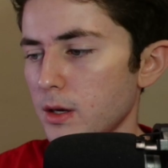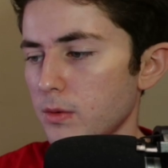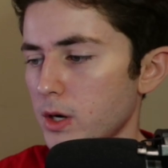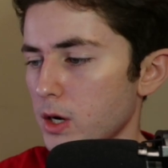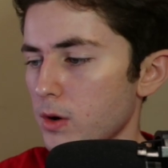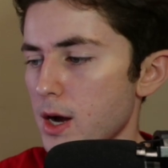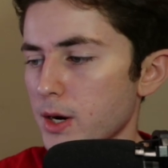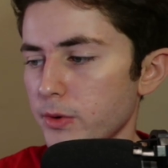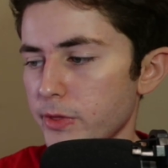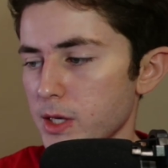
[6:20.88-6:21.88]
We're going to
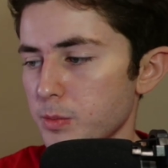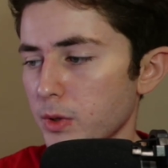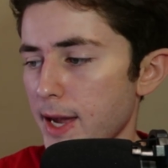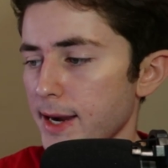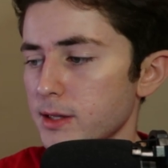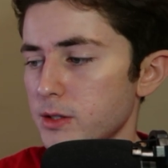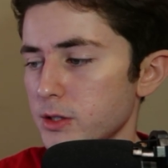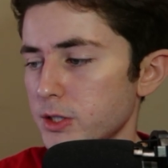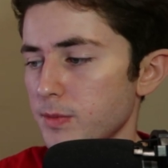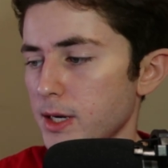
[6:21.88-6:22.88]
rock with the black
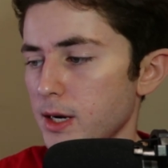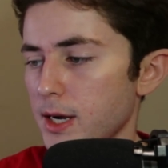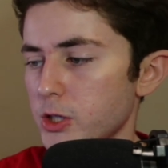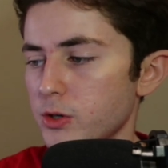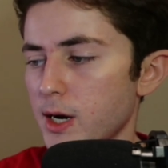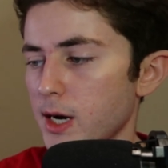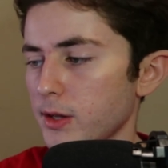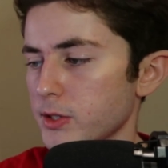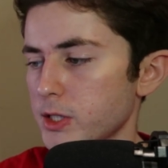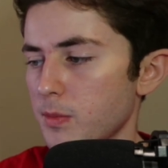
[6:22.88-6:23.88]
just to make it extra hot
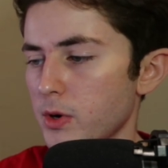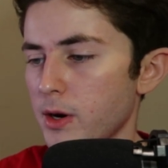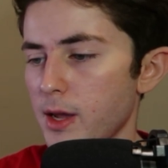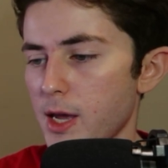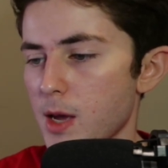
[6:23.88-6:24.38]
in the summer